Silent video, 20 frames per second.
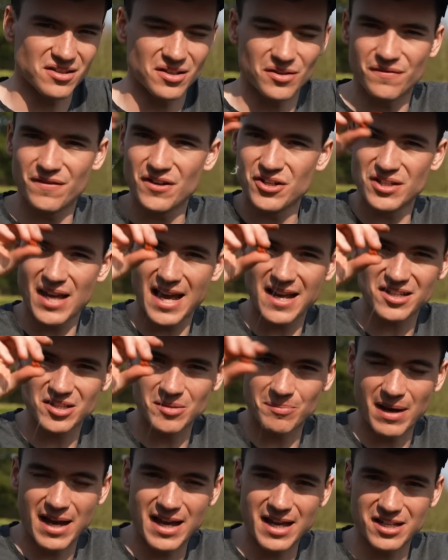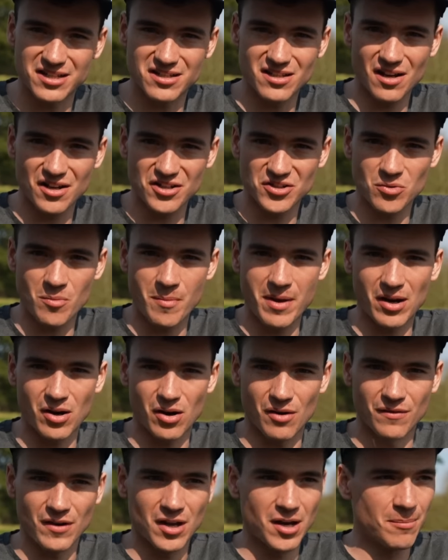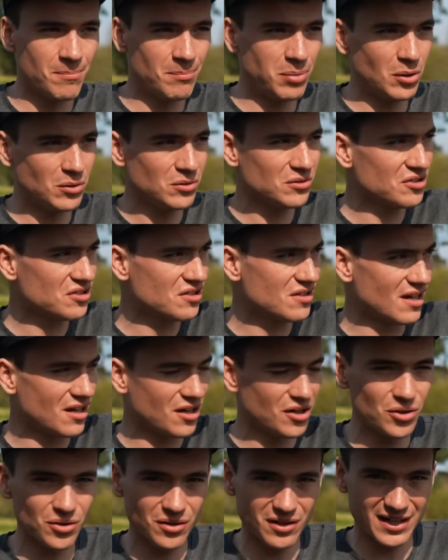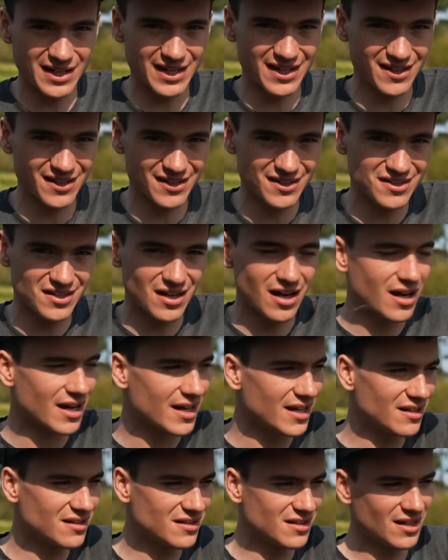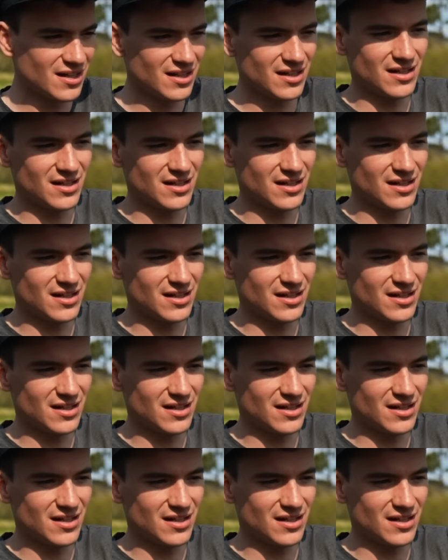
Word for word: So the fish takes the bait, it starts swimming off, pulls the hook link tight,